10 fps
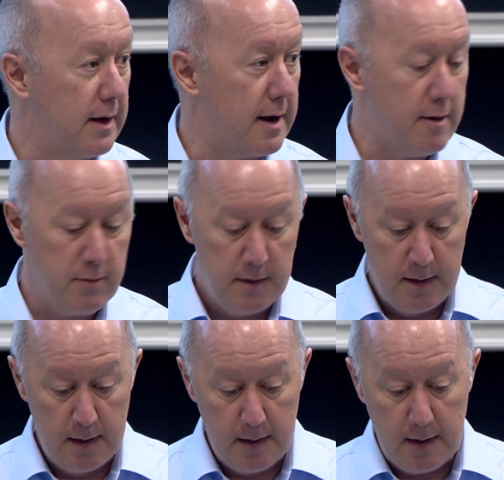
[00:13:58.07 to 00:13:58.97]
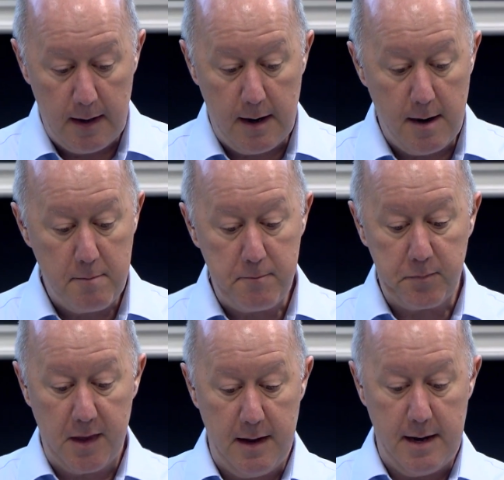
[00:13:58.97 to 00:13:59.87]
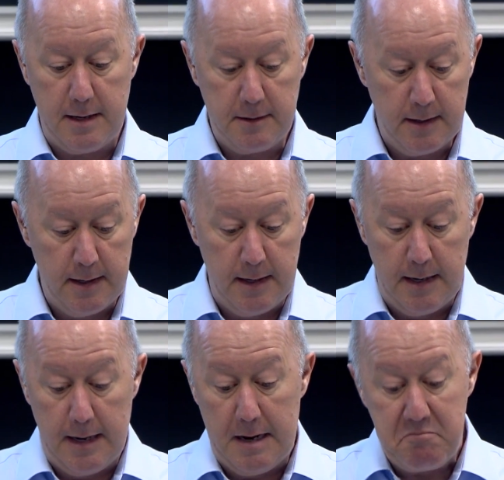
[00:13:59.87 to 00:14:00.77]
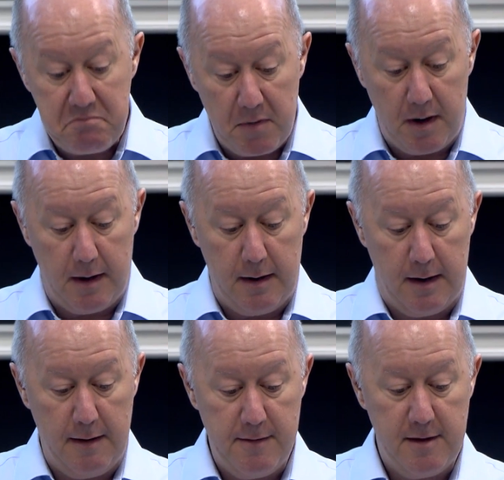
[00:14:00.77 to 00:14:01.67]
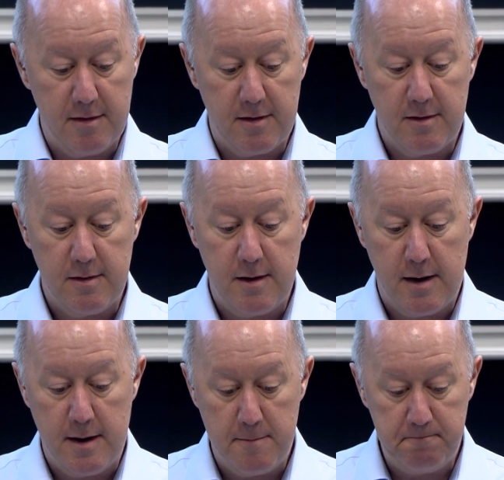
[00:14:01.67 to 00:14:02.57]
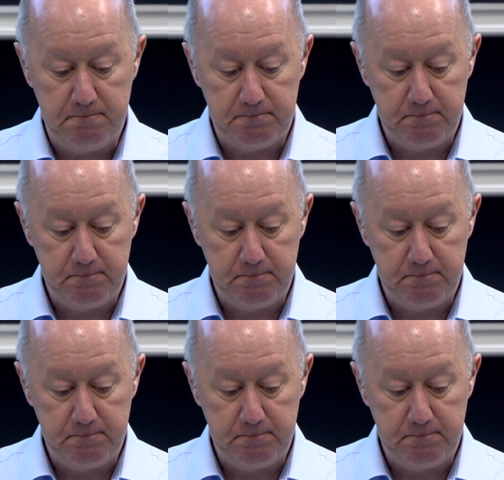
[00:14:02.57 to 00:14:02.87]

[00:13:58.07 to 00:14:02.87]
down? Um, and uh, on this, um,